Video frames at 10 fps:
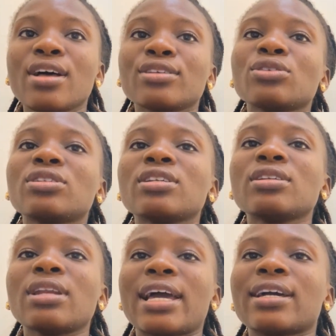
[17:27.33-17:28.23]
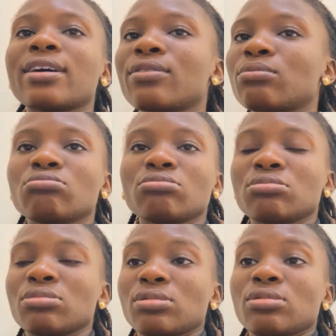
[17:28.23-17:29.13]
So, like,
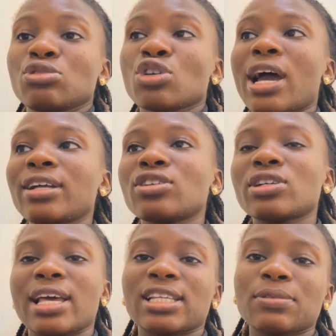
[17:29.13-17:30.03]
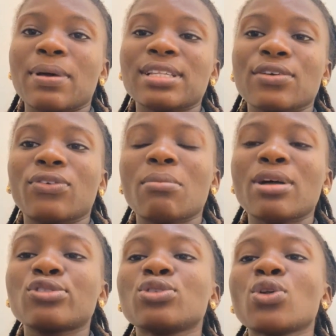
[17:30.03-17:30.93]
you can't just expect a farmer
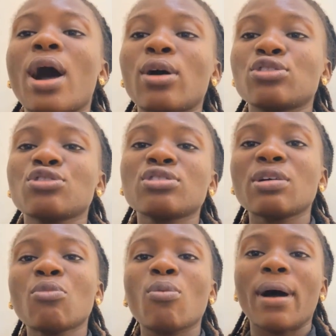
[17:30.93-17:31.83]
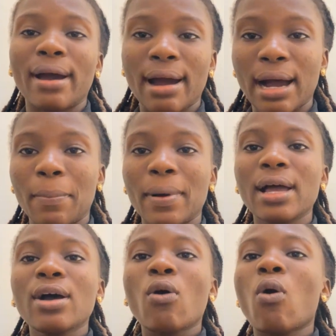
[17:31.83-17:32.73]
to know how to use a mobile app
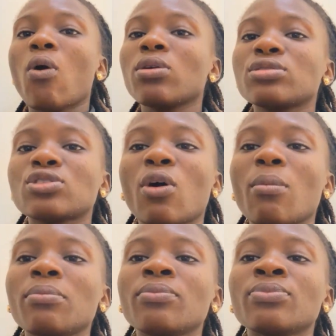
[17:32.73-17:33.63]
or some